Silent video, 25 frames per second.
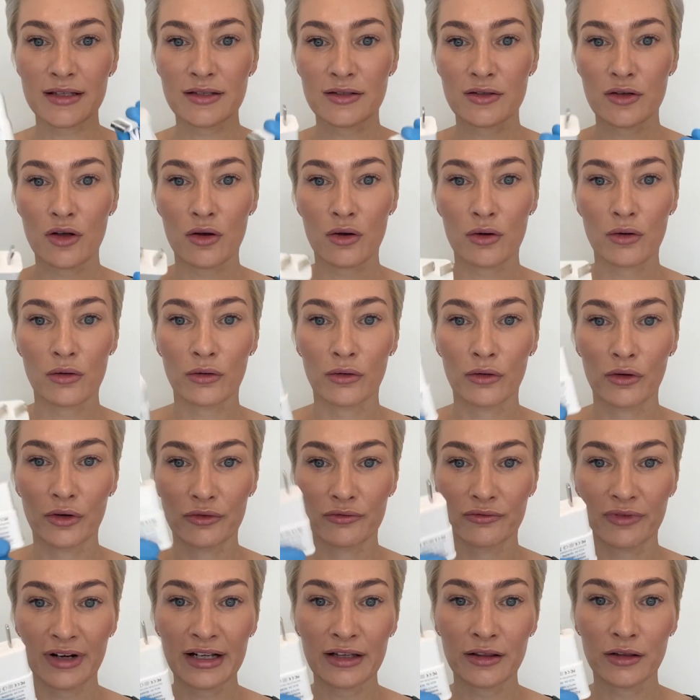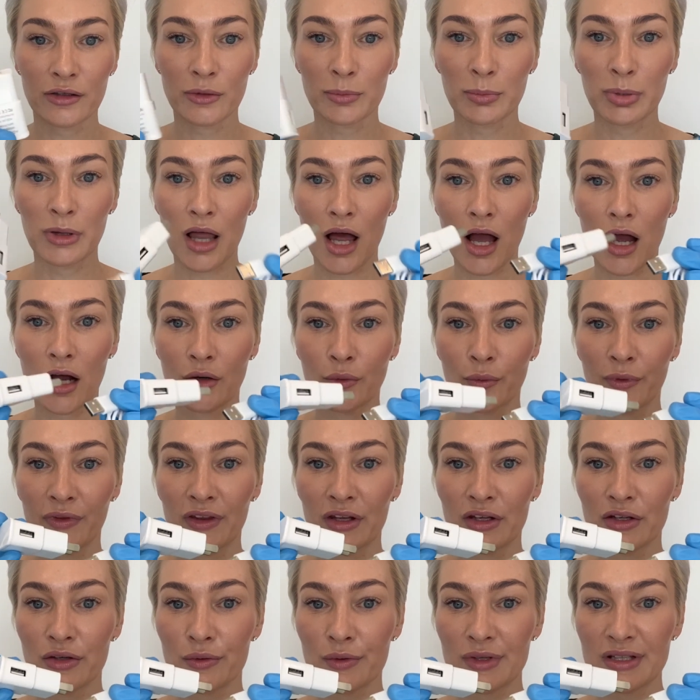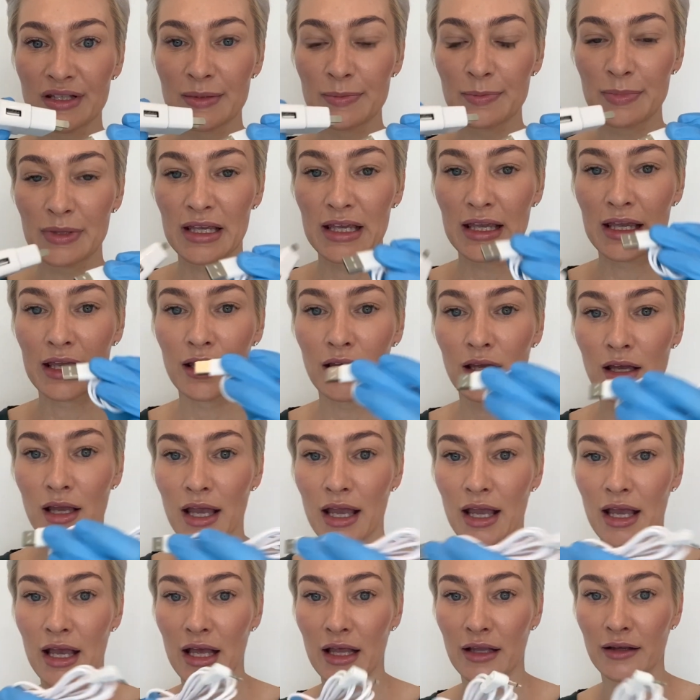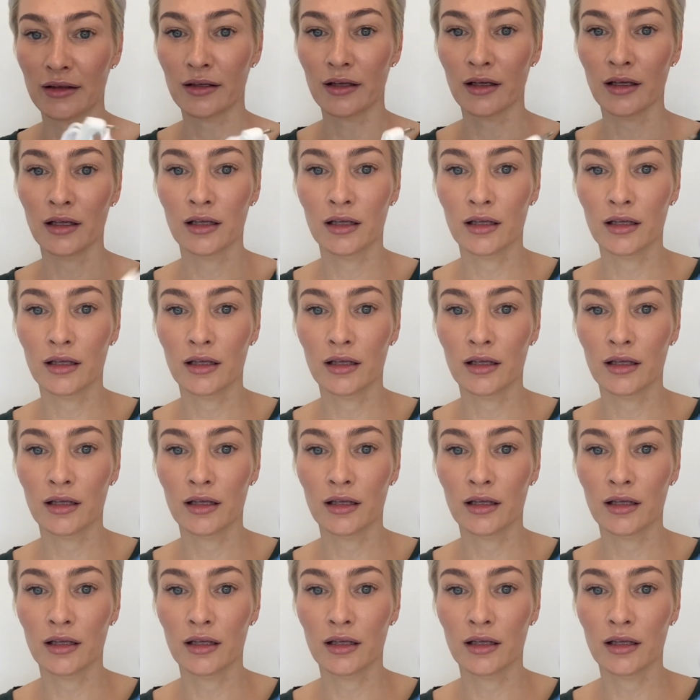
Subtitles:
So a regular plug with a USB and